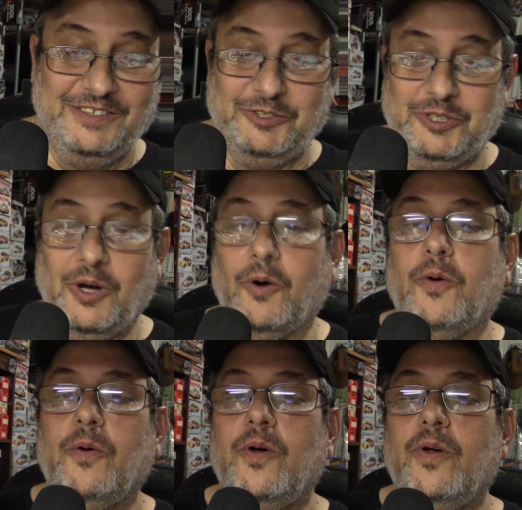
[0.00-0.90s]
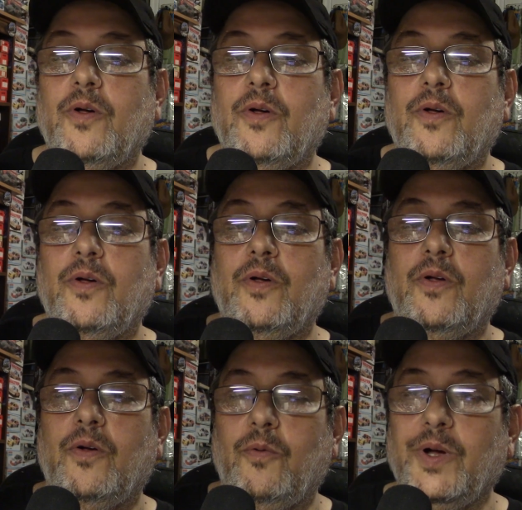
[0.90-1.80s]
So
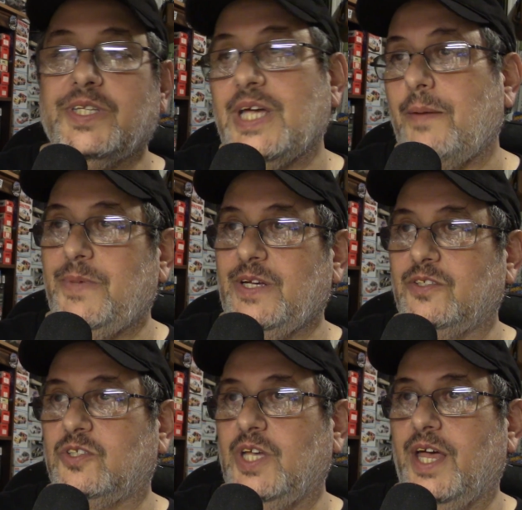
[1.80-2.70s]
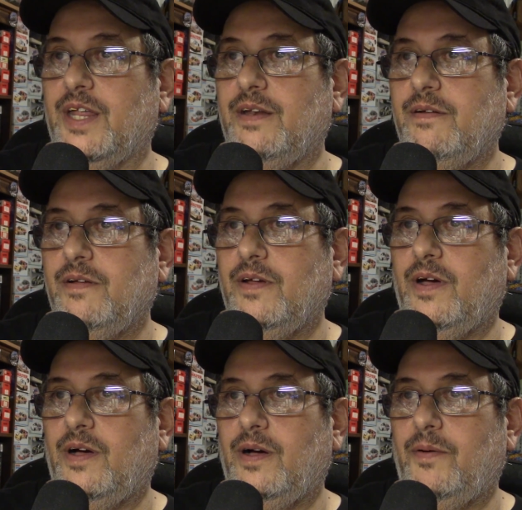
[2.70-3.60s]
with that being said,
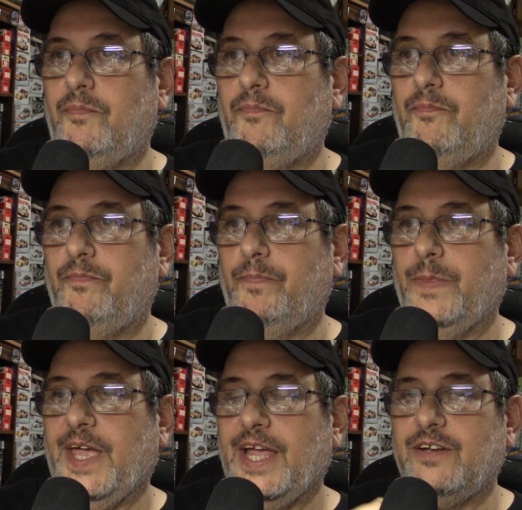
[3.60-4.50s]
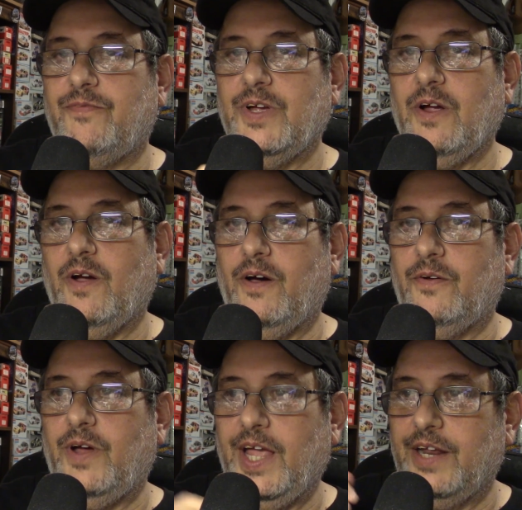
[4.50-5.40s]
I had to figure
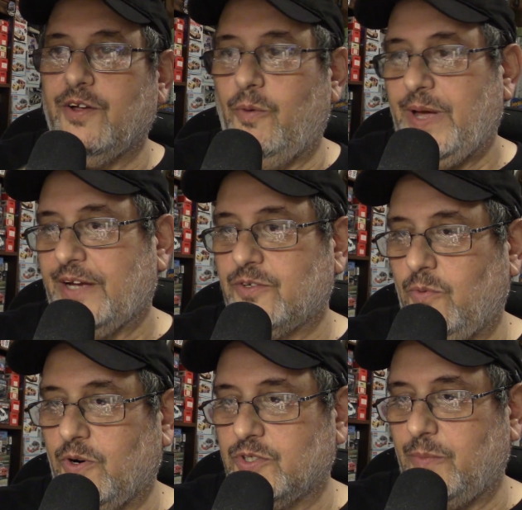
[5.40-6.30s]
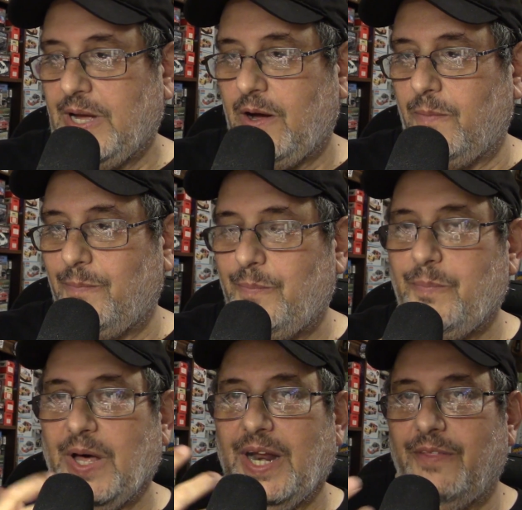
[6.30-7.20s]
out, I had to go back to work somehow,
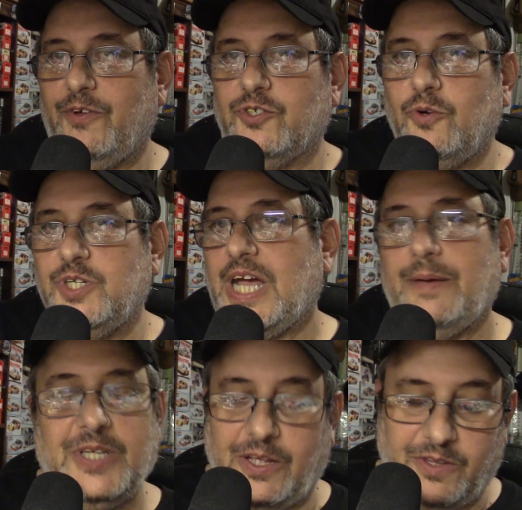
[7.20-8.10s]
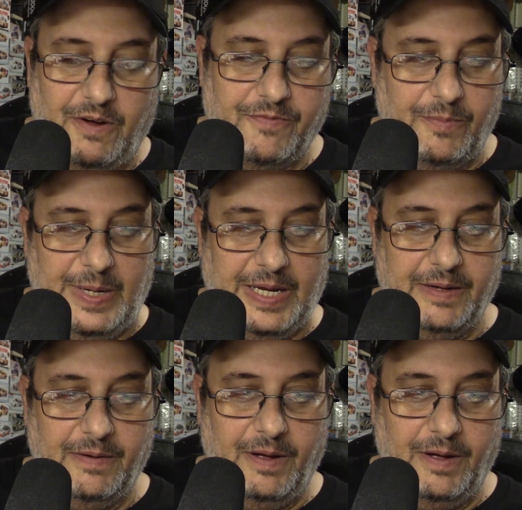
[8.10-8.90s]
but there's no jobs out there for me.